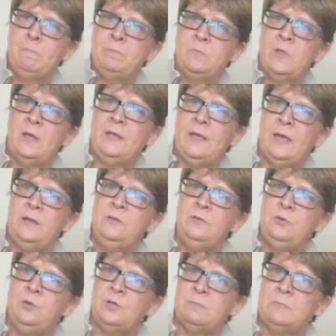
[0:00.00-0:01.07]
again,
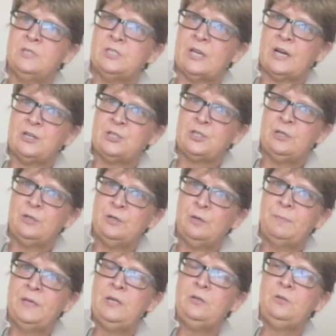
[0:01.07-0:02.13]
you can massage it a little
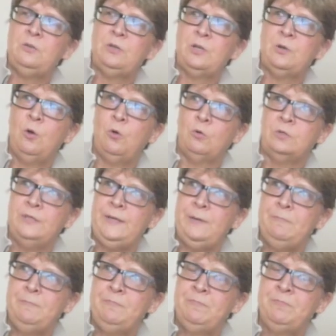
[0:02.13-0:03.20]
bit, you can hold it.
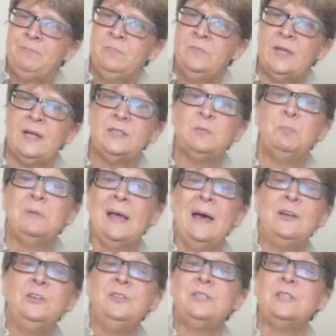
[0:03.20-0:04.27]
That's
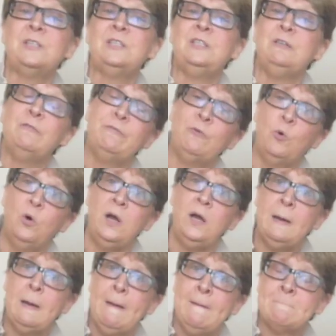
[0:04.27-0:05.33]
bladder 64,
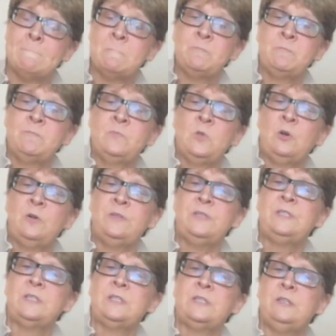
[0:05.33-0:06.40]
or the
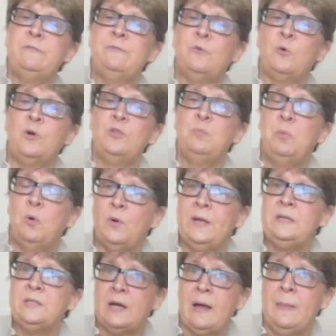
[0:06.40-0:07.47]
64th
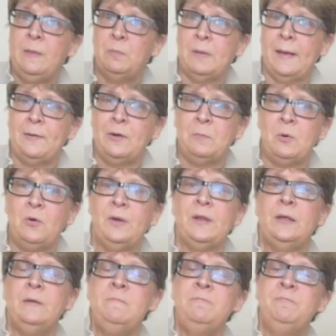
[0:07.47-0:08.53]
point on the bladder meridian.